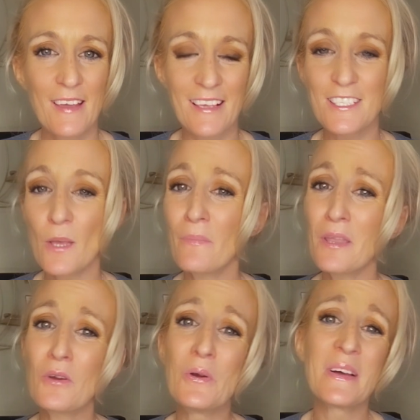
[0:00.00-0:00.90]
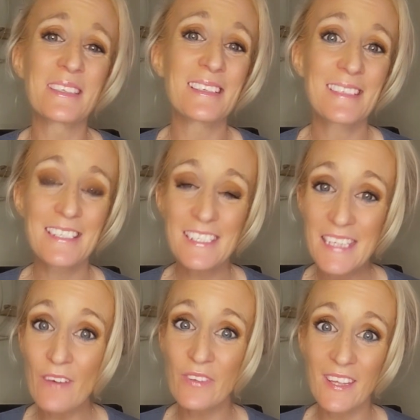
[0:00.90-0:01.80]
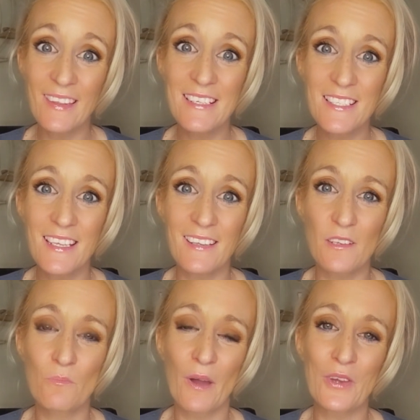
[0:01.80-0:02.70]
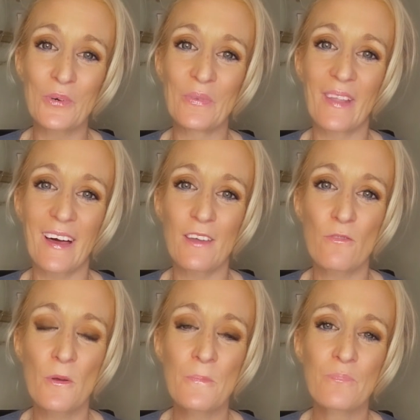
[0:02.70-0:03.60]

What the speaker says: As somebody who has definitely seen it in my own life,